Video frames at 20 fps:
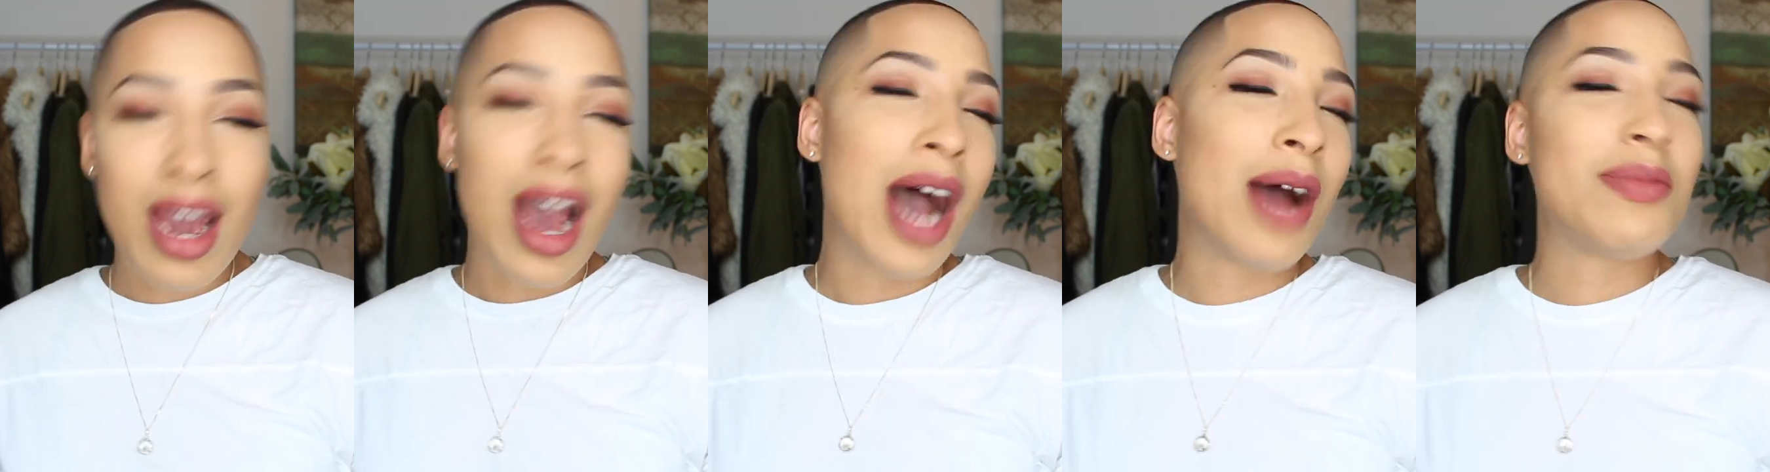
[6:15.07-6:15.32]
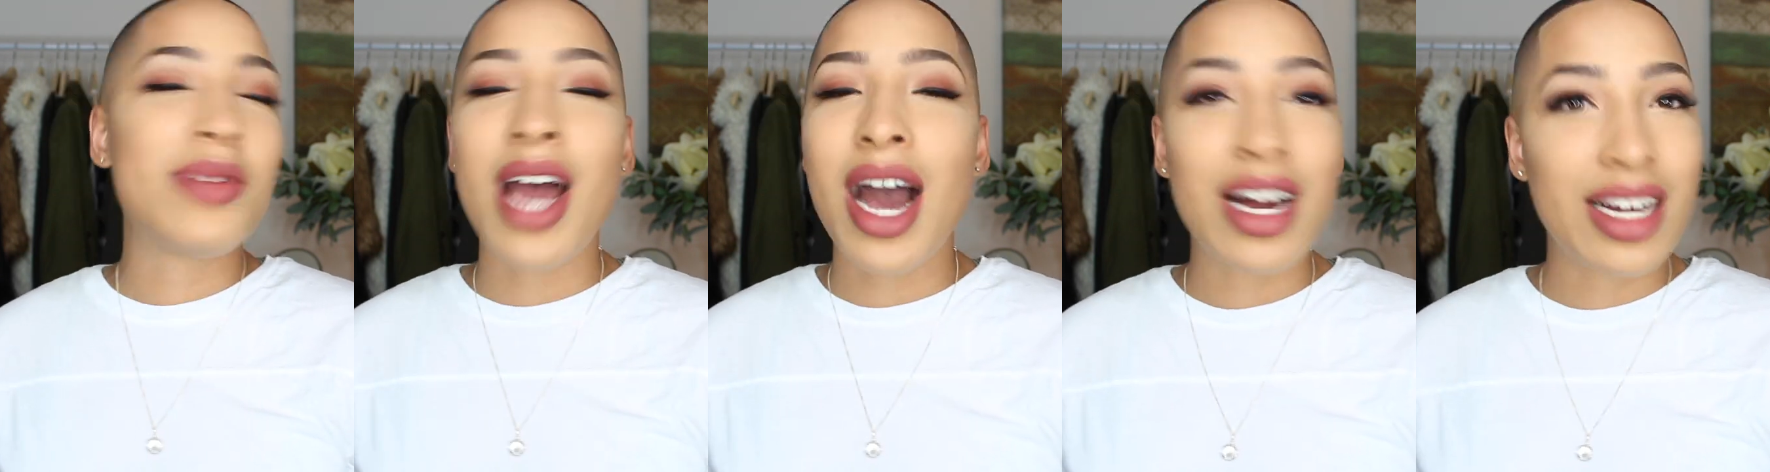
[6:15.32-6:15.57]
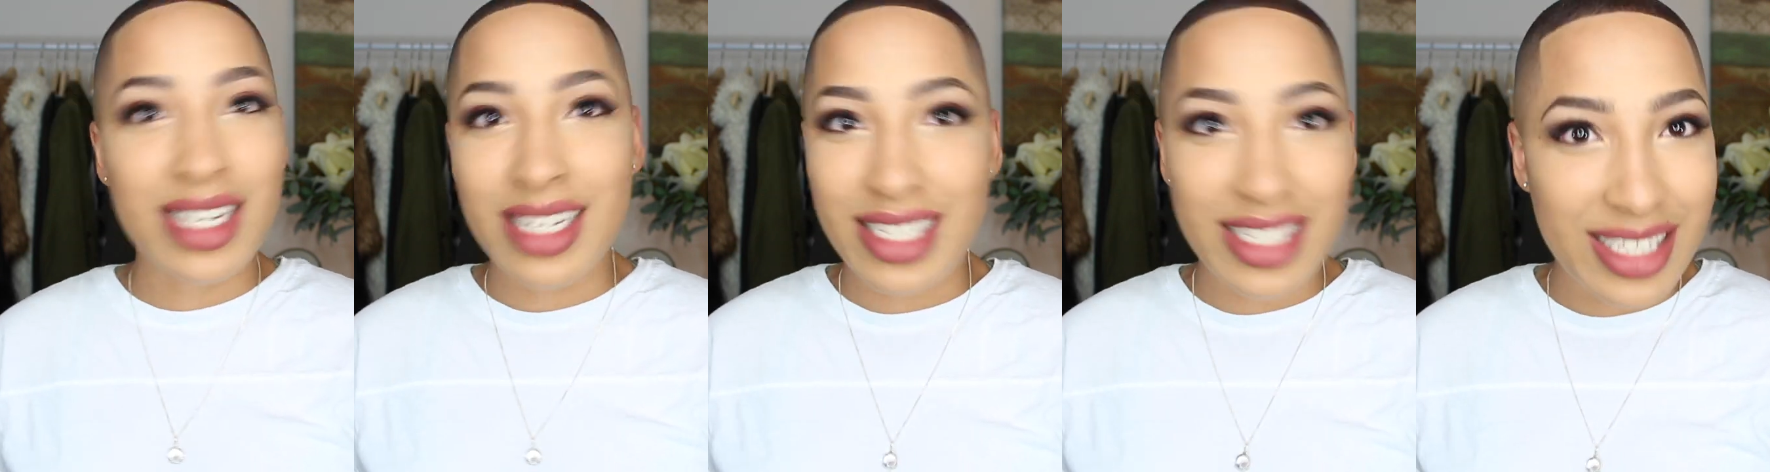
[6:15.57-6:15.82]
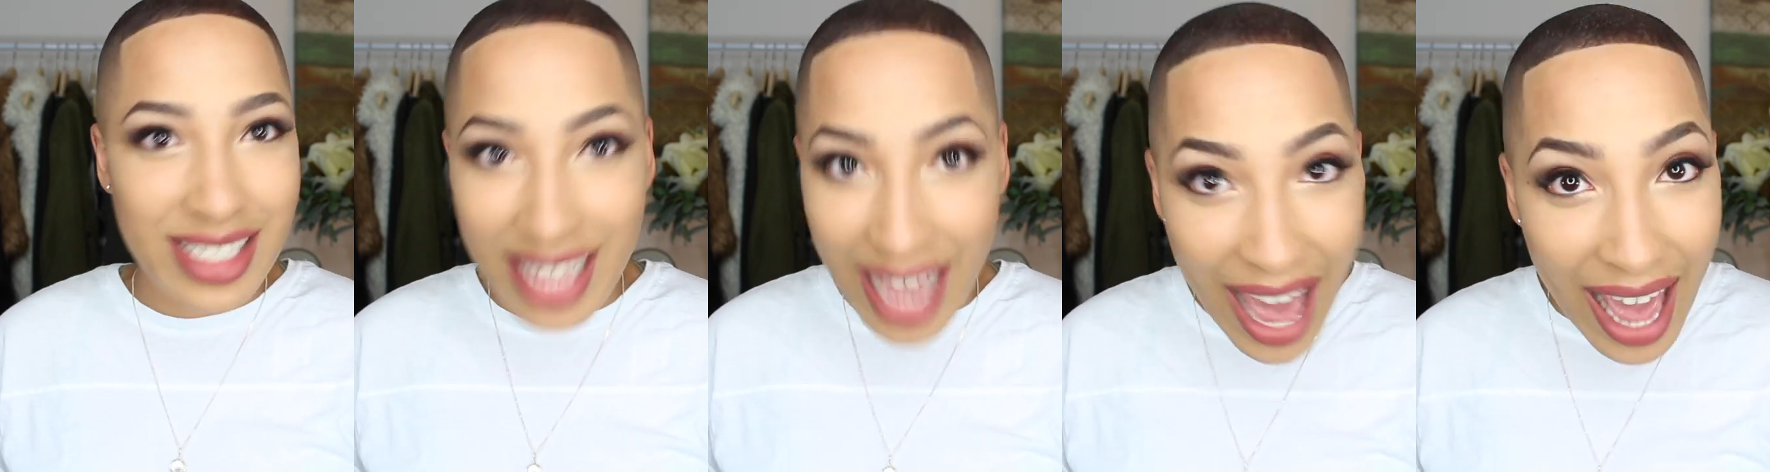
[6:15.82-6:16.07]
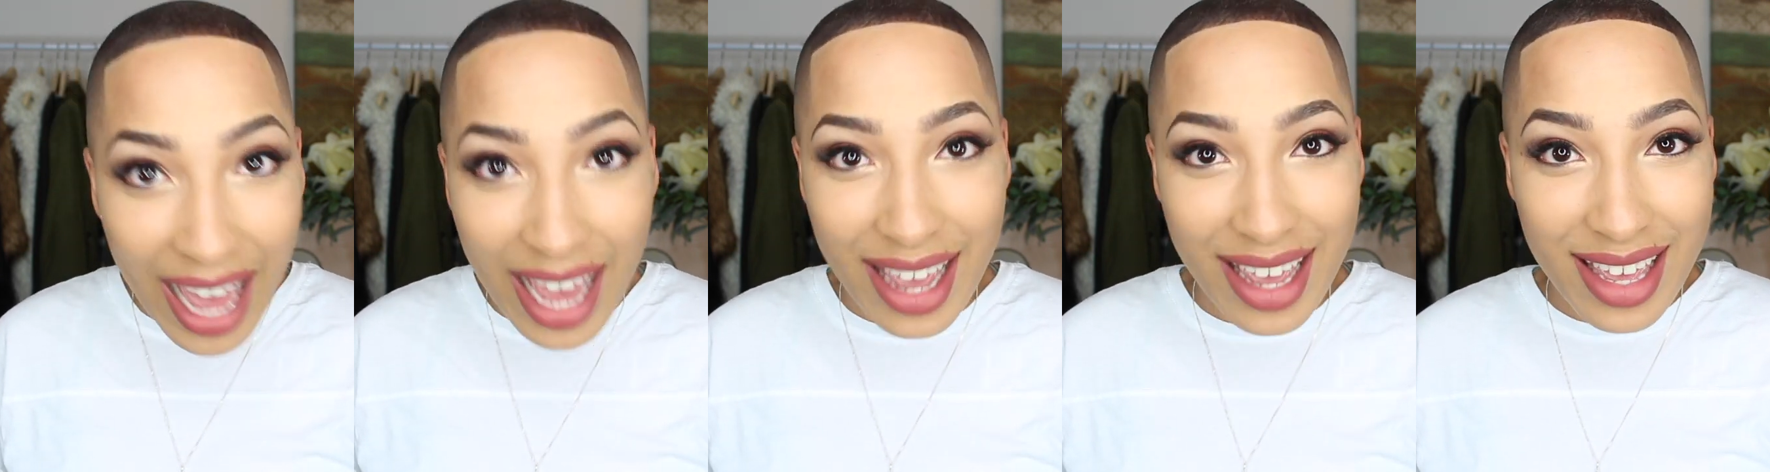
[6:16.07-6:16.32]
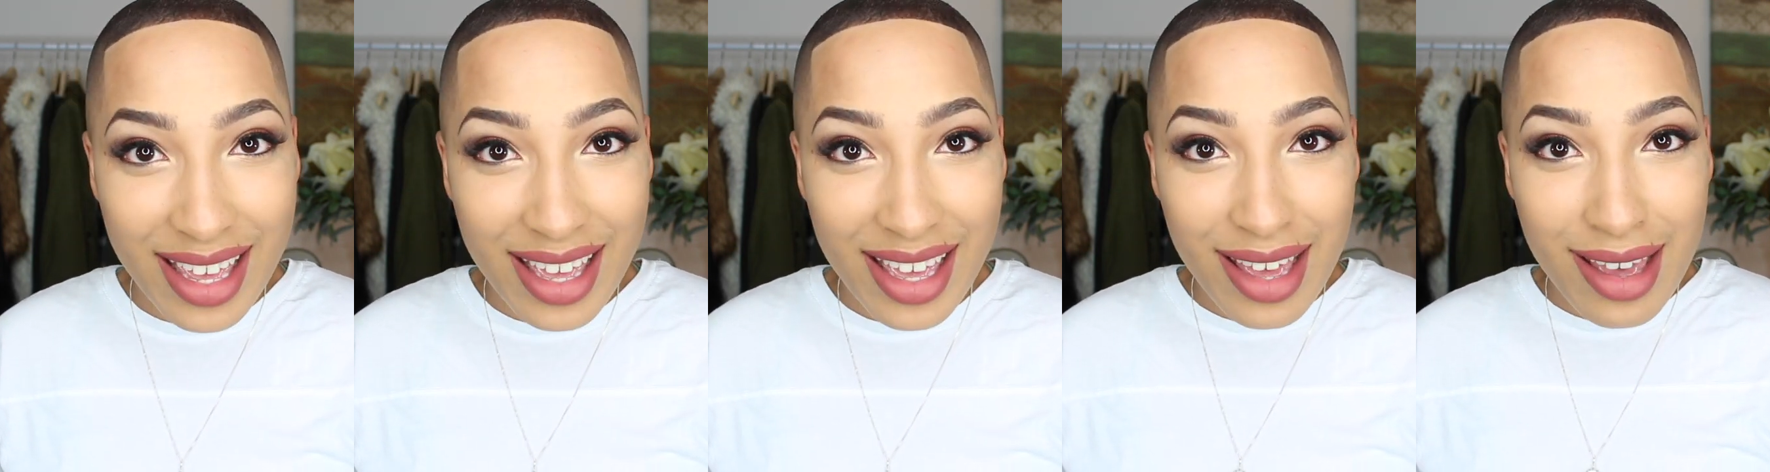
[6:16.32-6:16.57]
I'm not gonna
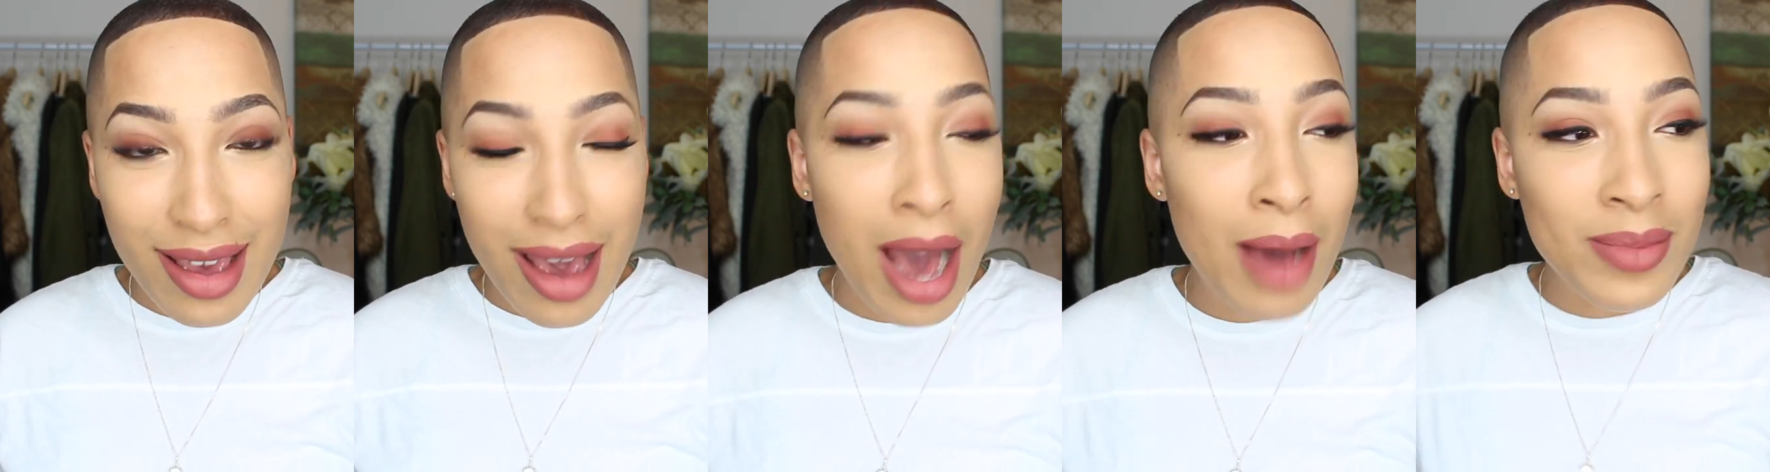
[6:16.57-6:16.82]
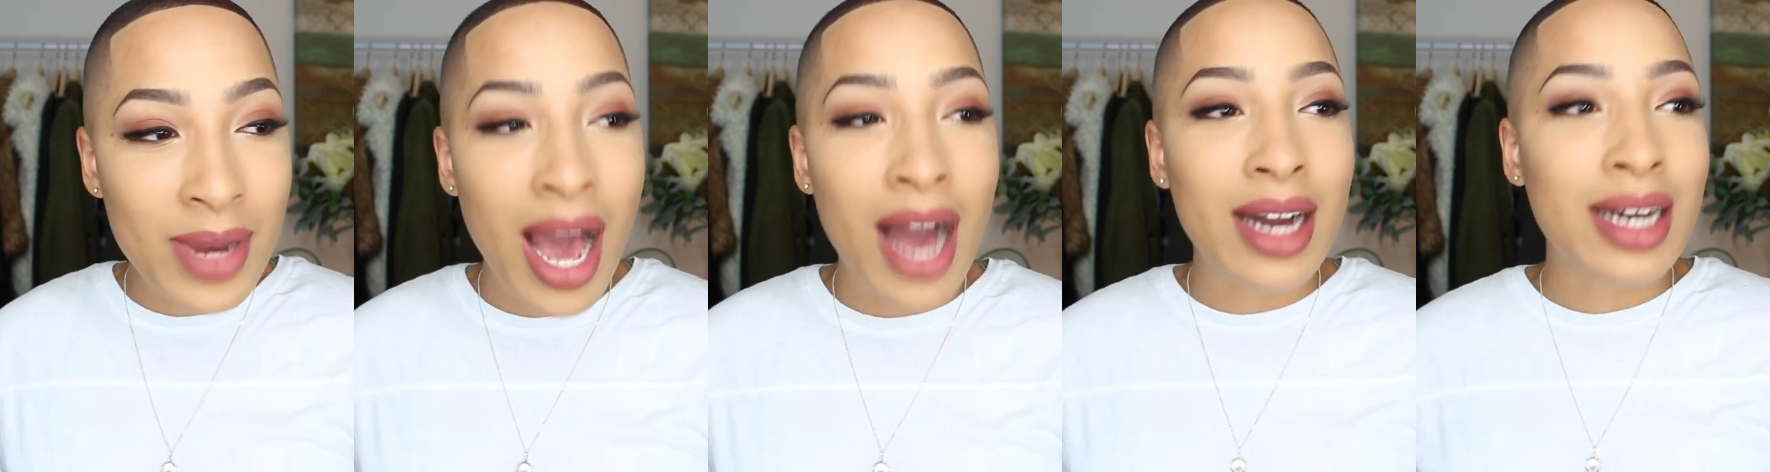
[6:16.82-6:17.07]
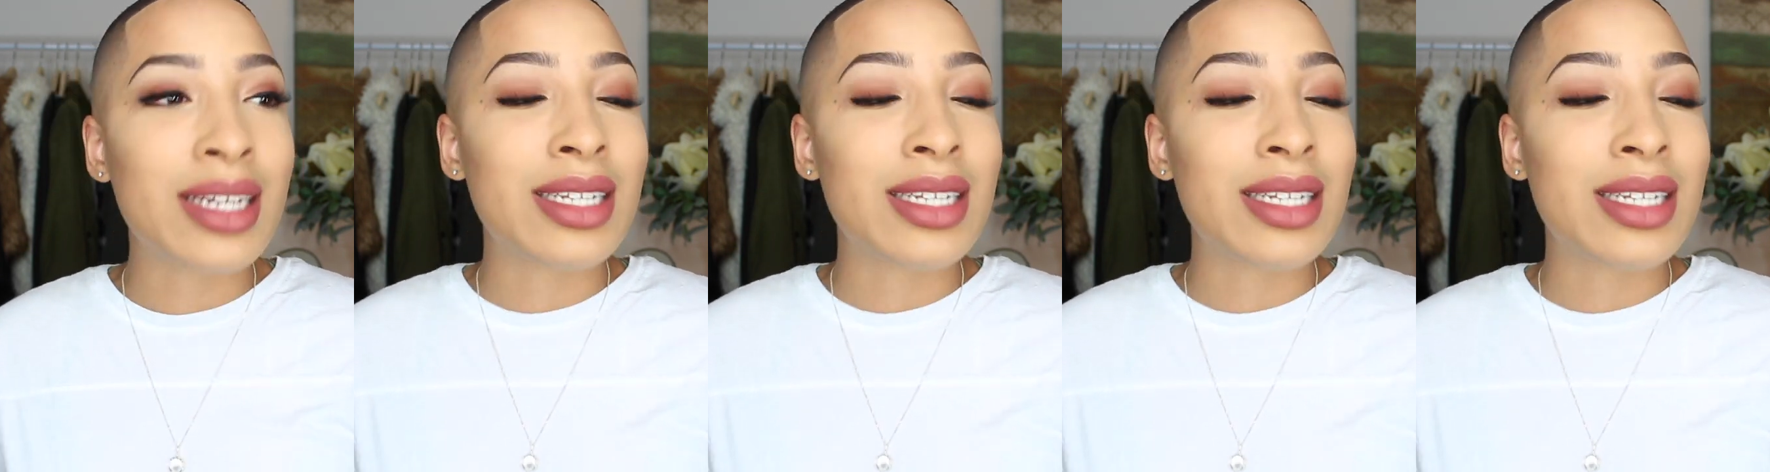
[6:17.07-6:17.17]
stay. I'm not